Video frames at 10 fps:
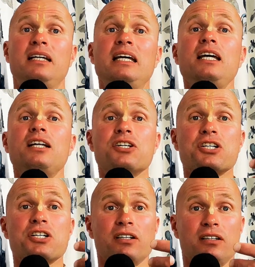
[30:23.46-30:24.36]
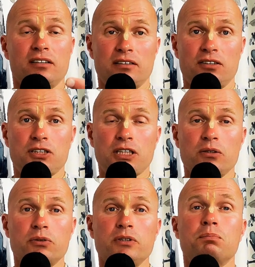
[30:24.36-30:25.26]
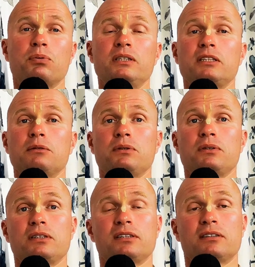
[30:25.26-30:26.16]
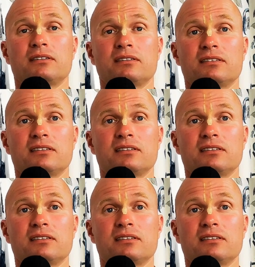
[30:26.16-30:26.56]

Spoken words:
Teach children the principles